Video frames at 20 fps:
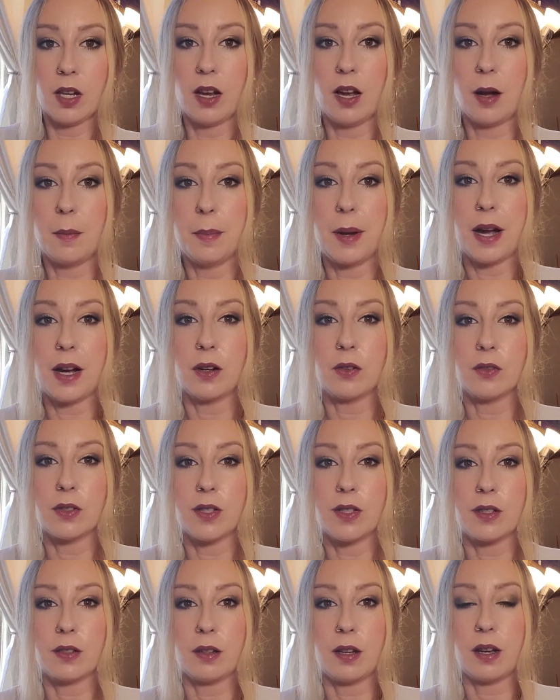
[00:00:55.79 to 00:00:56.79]
about
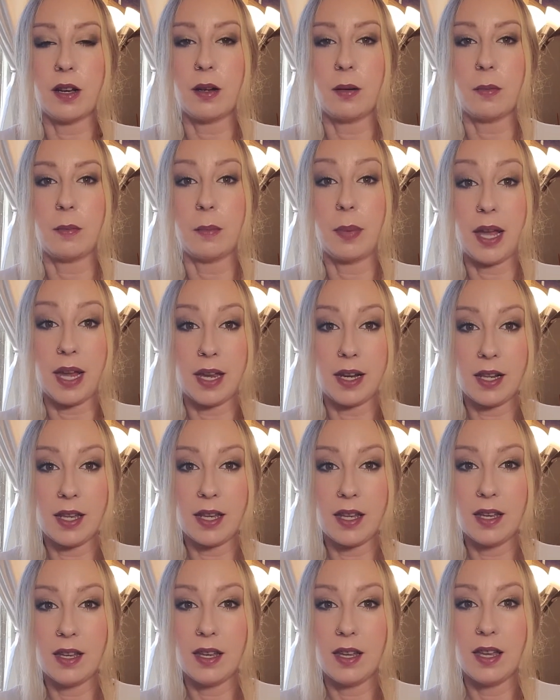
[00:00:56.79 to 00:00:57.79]

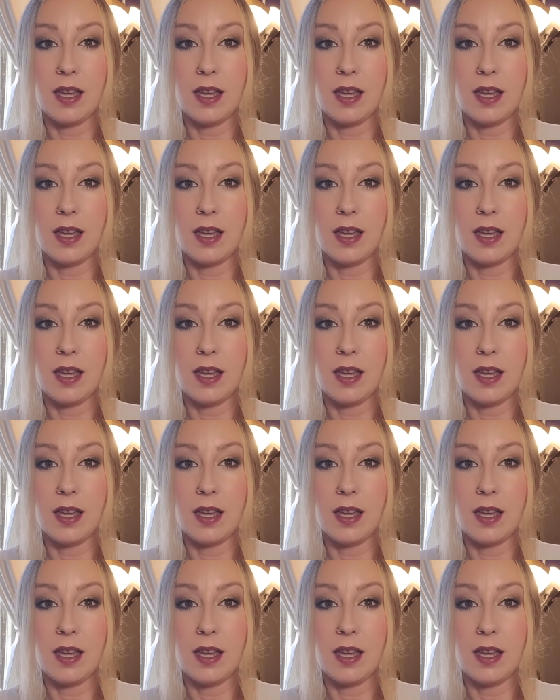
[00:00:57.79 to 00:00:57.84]
panning